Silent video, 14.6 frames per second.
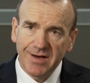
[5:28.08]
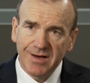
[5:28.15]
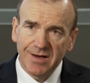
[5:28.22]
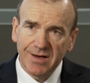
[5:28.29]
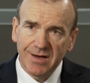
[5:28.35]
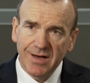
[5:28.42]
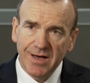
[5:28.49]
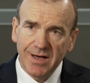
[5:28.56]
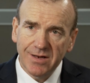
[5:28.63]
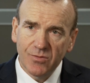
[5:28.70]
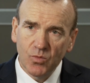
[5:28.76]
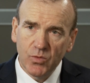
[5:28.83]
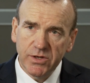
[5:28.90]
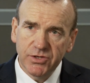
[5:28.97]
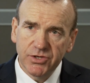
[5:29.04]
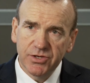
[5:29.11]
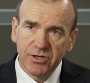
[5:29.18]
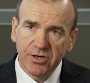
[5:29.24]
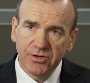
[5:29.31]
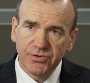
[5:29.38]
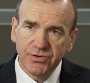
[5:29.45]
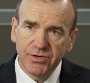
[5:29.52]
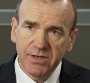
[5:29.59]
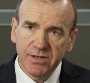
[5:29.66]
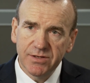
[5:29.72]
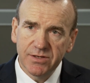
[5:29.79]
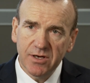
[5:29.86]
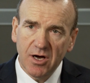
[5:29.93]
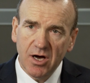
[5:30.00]
at which
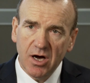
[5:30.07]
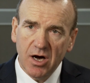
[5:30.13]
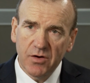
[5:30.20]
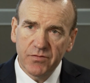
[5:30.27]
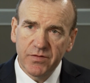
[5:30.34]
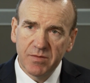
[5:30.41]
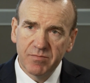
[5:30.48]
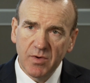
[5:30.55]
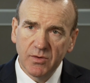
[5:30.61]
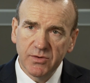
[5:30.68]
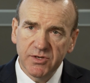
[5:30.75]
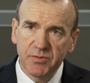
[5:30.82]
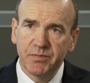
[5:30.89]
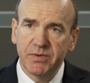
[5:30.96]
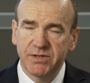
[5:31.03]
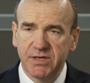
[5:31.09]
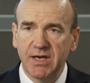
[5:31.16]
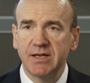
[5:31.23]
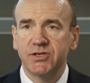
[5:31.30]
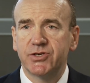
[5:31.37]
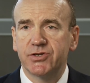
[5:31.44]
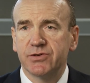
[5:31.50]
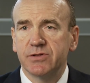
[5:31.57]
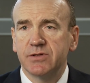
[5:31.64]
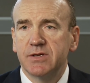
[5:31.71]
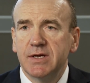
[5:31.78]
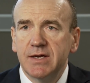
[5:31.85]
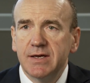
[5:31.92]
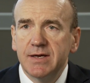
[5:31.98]
countries offer most potential,